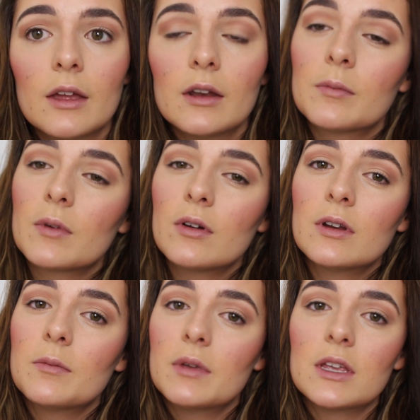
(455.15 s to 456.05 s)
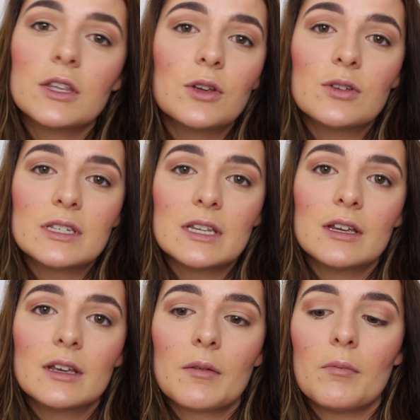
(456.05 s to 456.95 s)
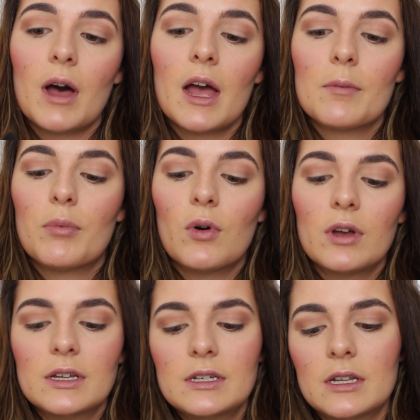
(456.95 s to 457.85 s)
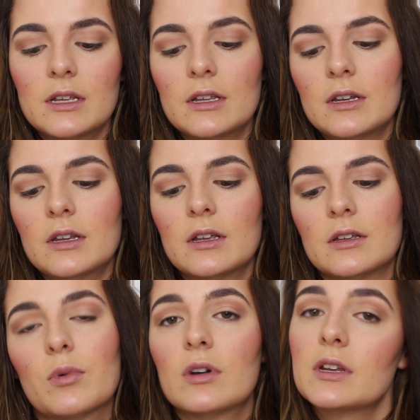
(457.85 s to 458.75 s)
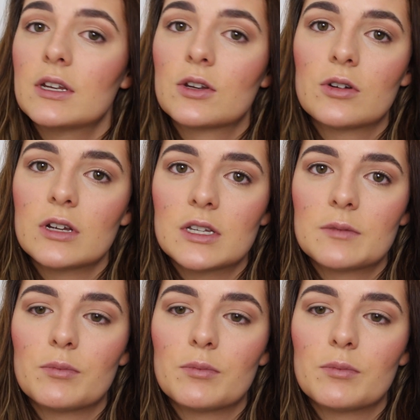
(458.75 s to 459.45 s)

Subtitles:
and I'm going to be using my pointed crease